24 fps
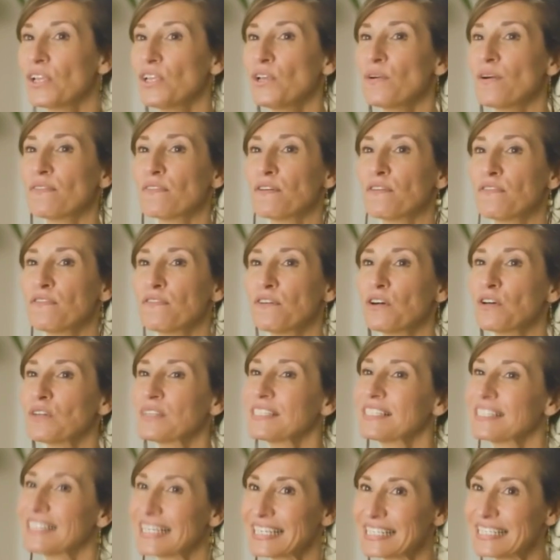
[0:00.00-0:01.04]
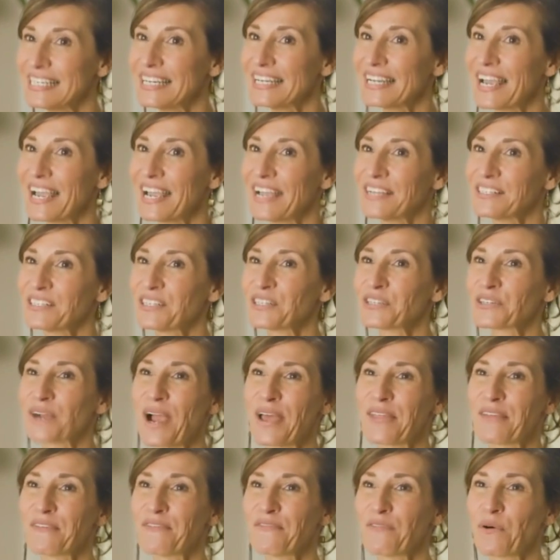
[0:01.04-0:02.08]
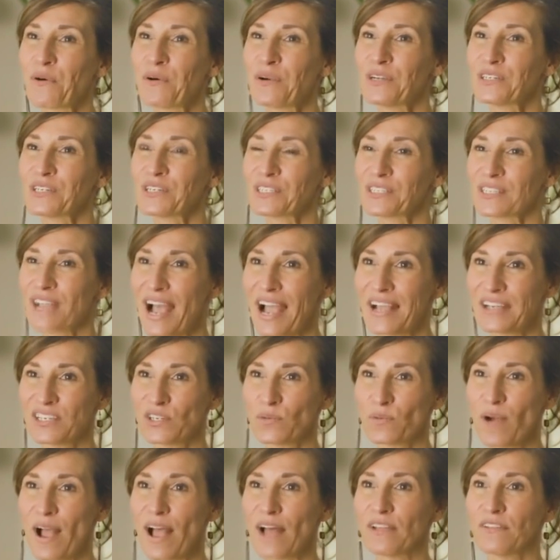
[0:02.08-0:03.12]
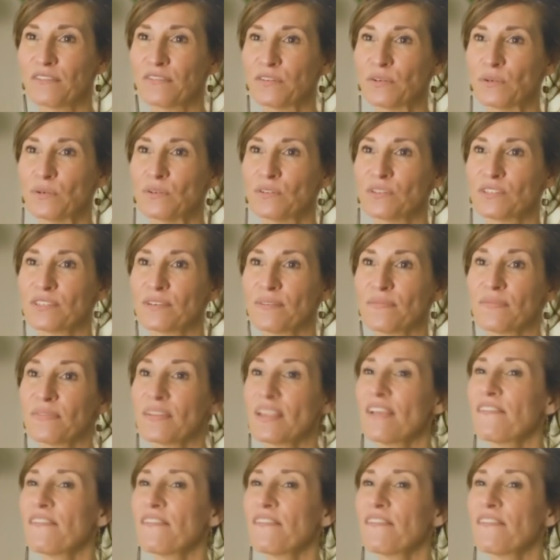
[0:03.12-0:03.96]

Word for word: You have a full sixty days to try The Forager's Guide to Wild Foods.